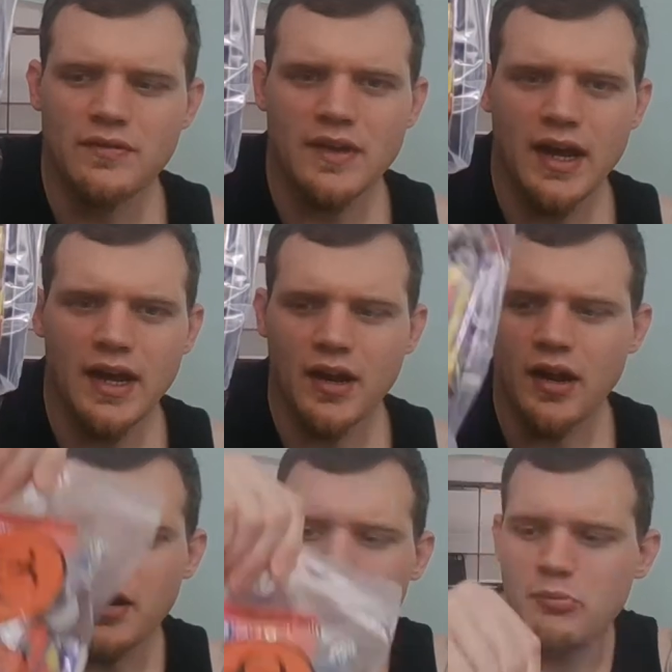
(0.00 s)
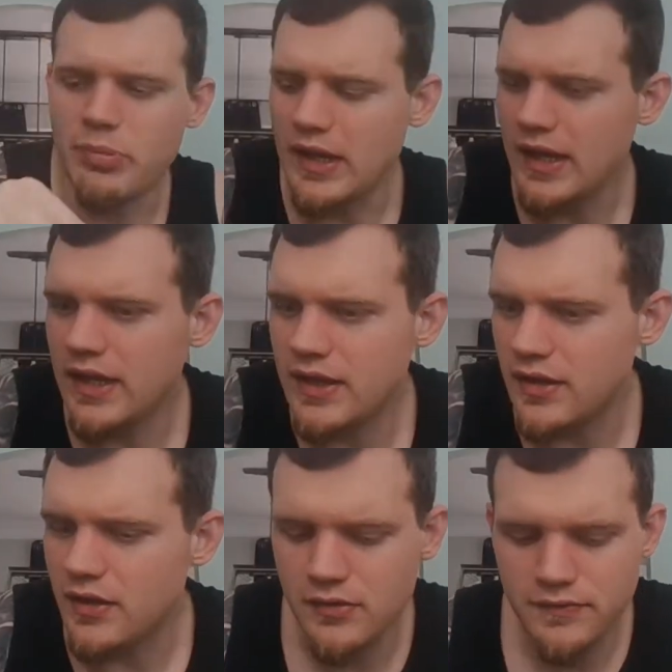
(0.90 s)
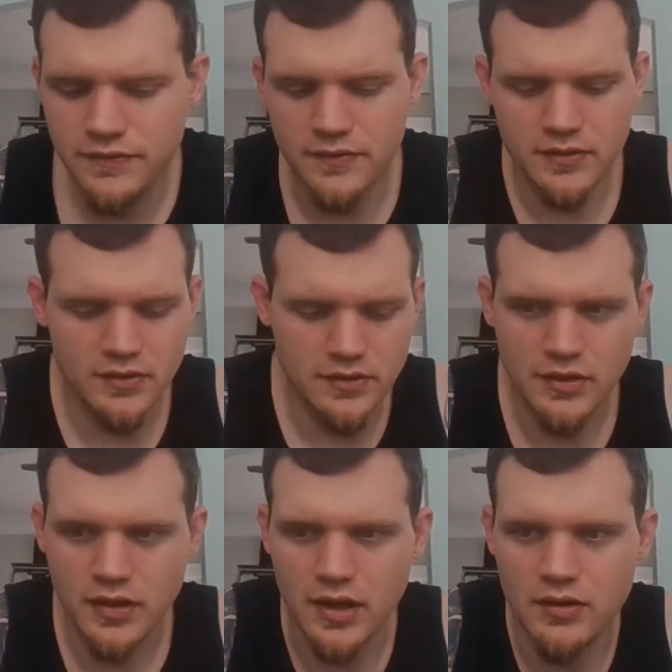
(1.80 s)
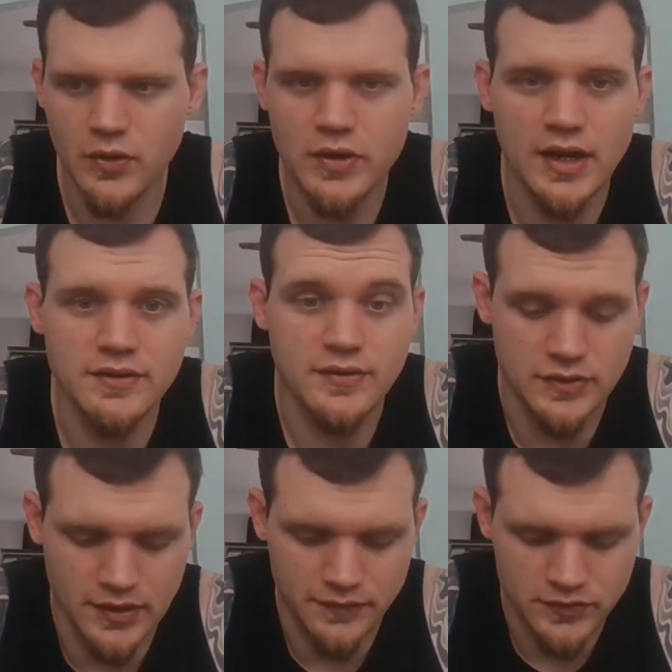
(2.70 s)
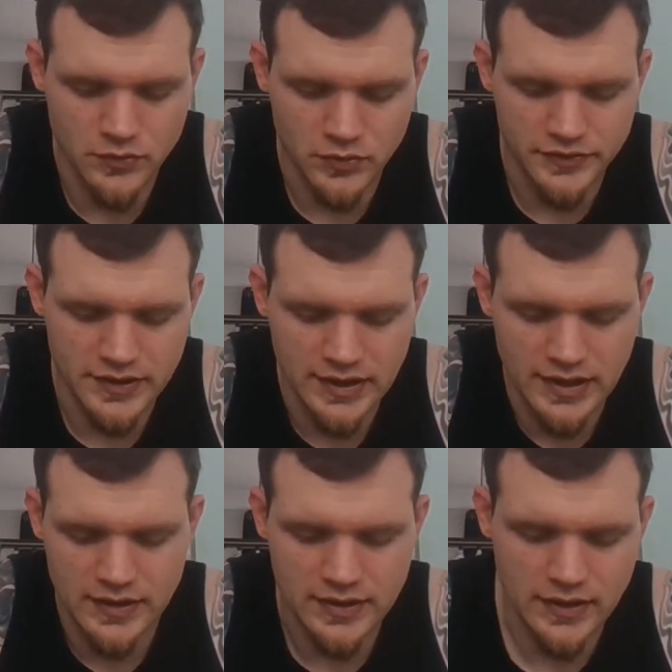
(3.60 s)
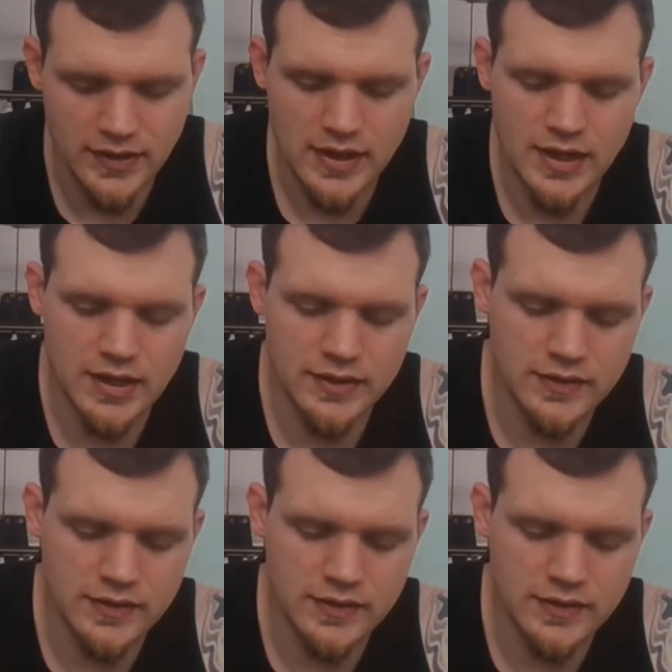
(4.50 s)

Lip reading: got our bag of kind of all kinds of stuff. So we'll dig into that.